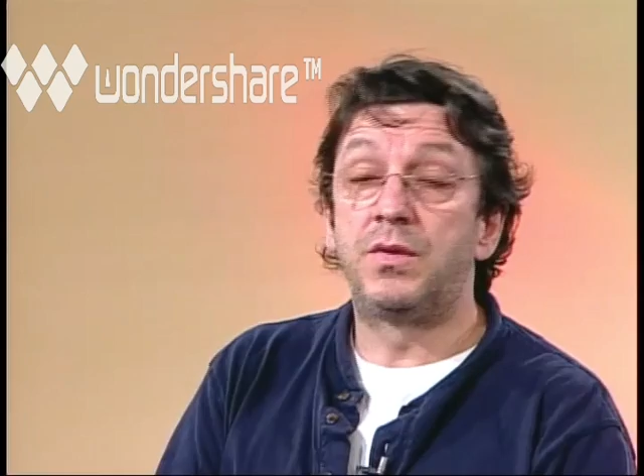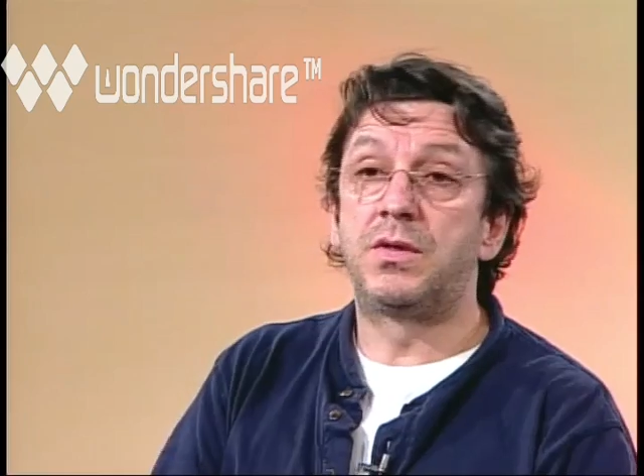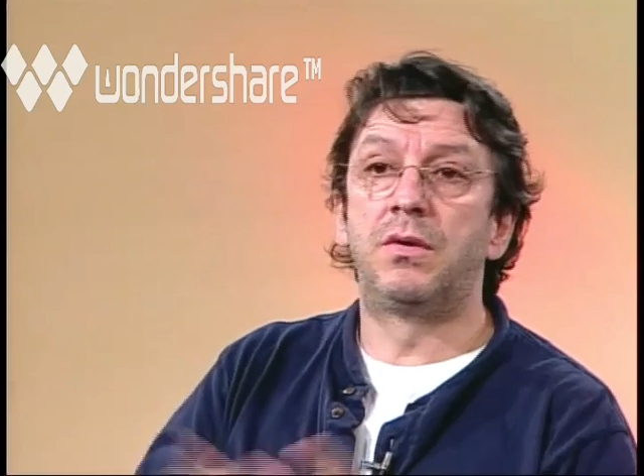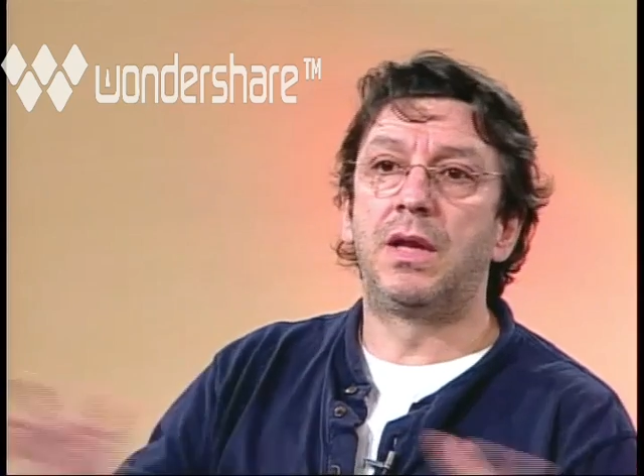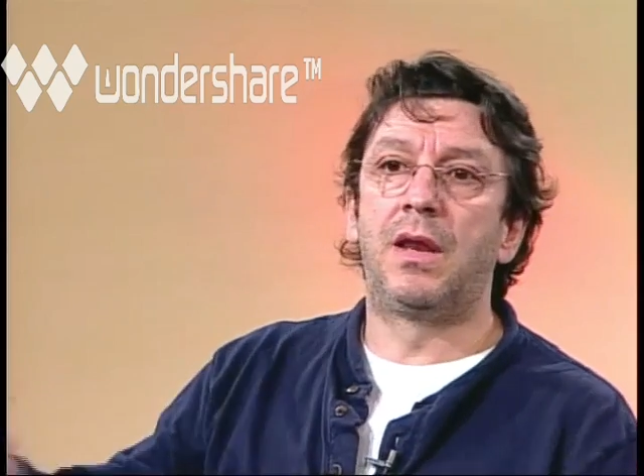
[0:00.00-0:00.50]
were
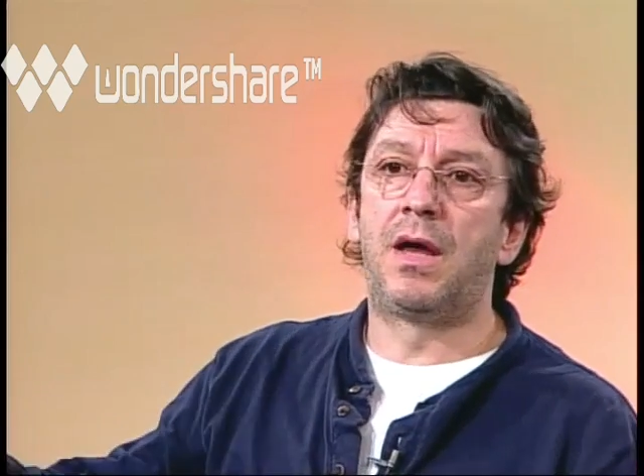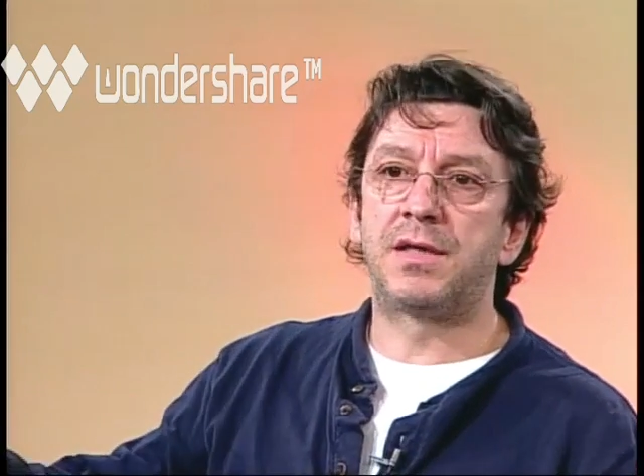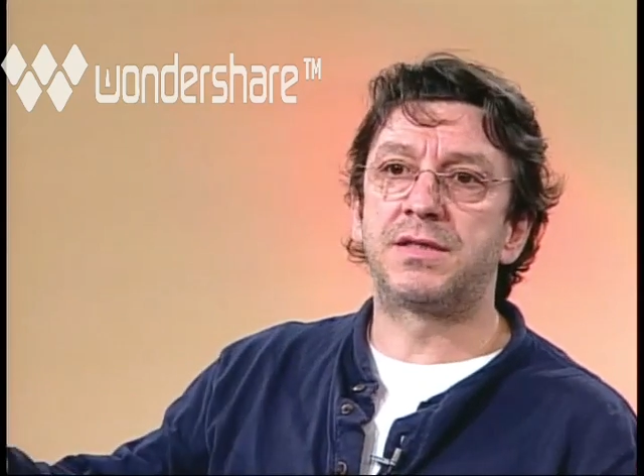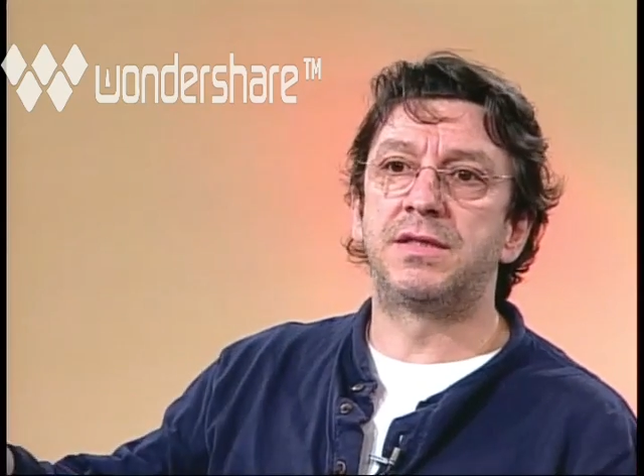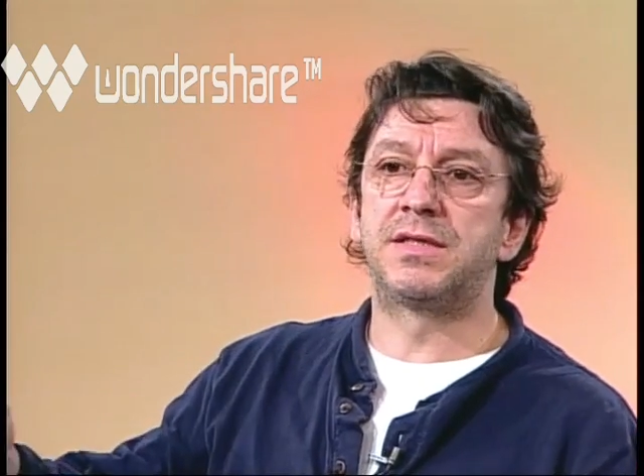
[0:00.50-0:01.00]
totally
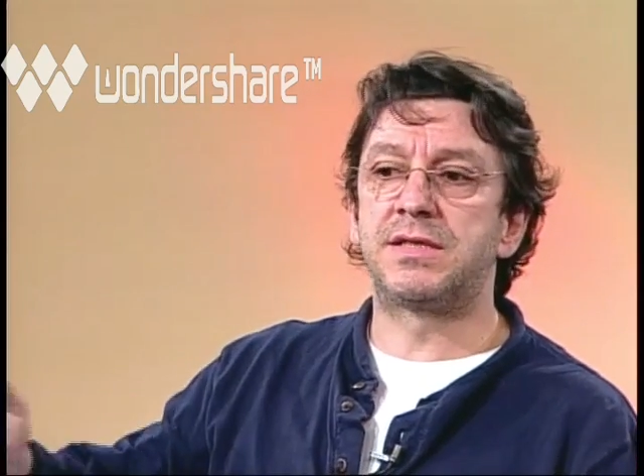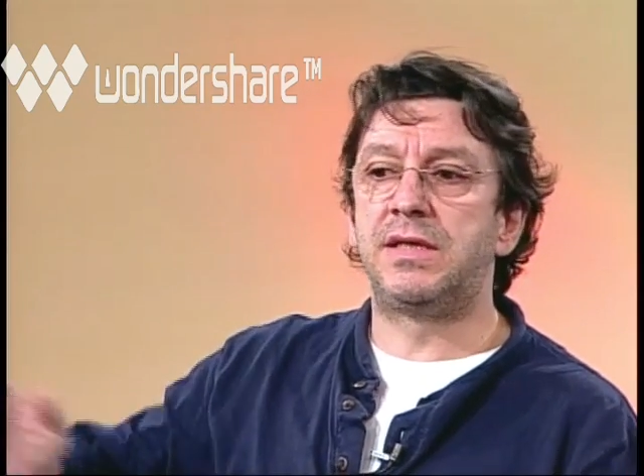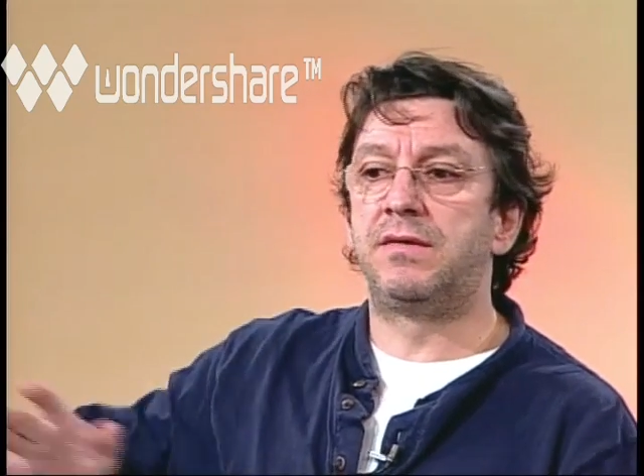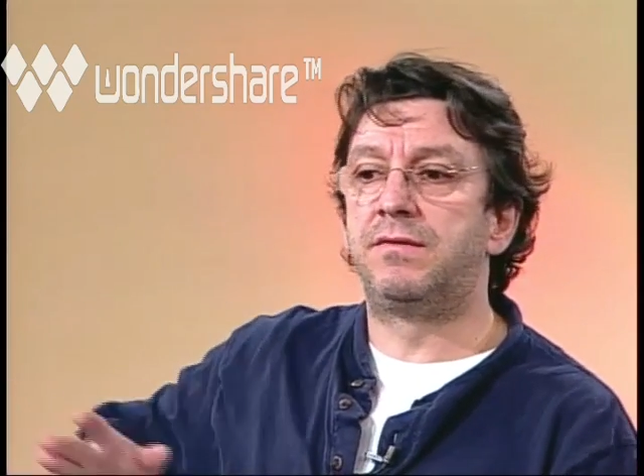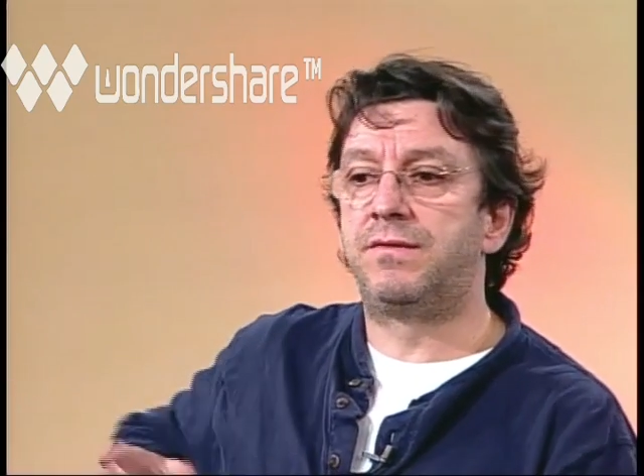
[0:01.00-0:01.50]
lost in a
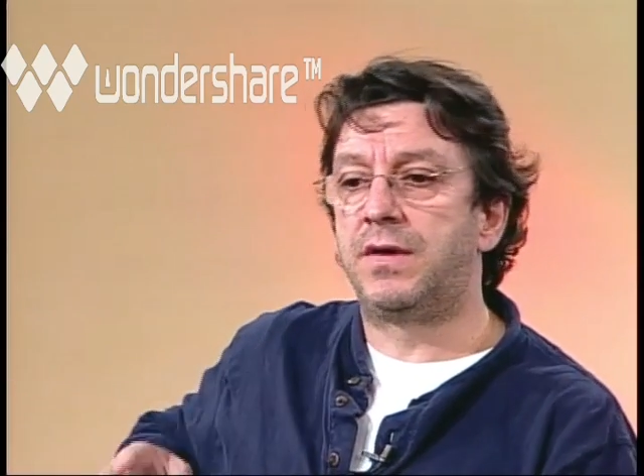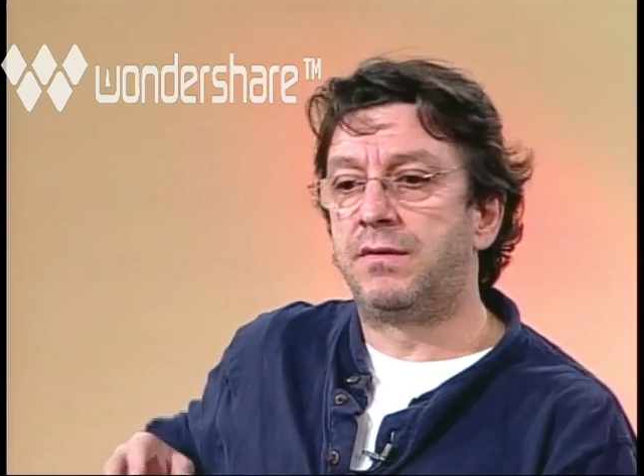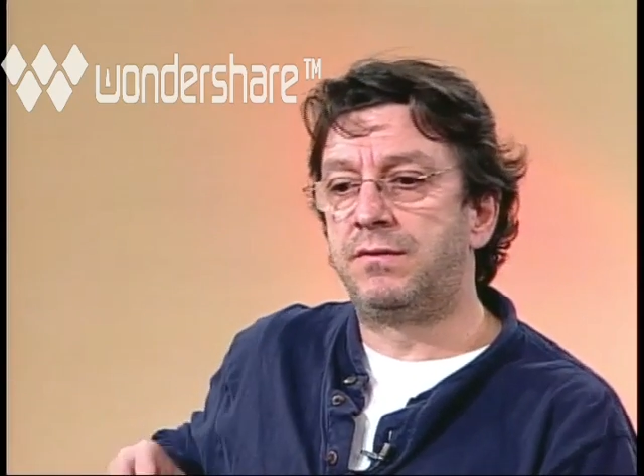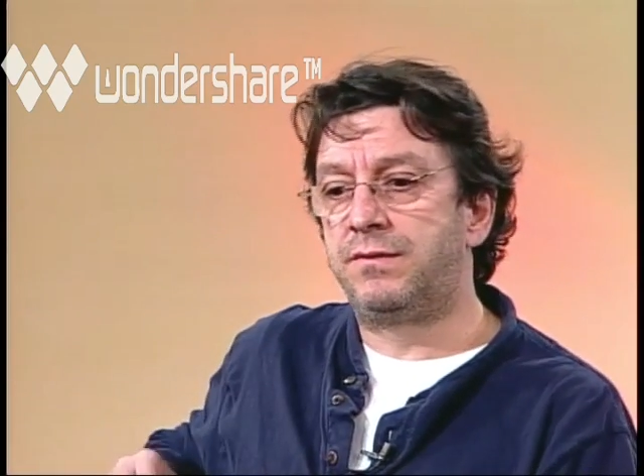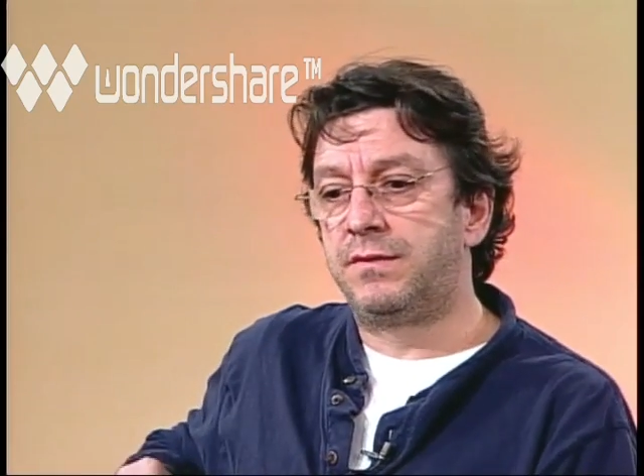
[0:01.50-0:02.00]
sea
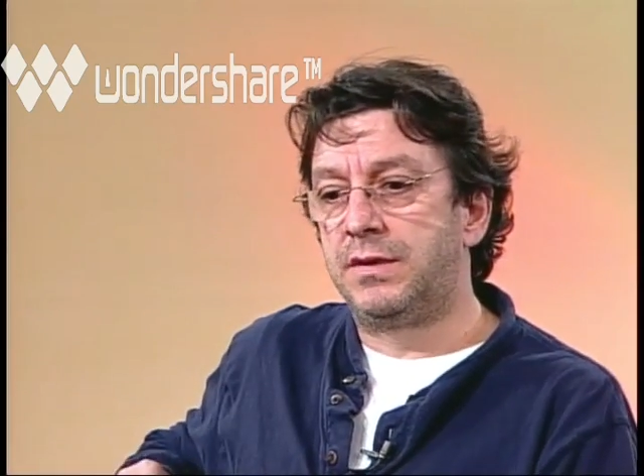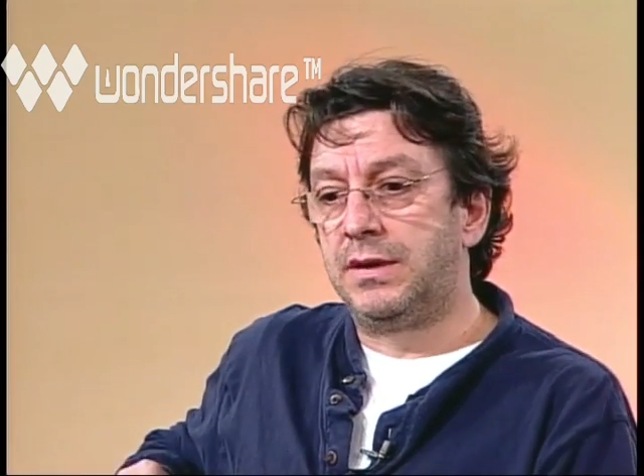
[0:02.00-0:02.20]
of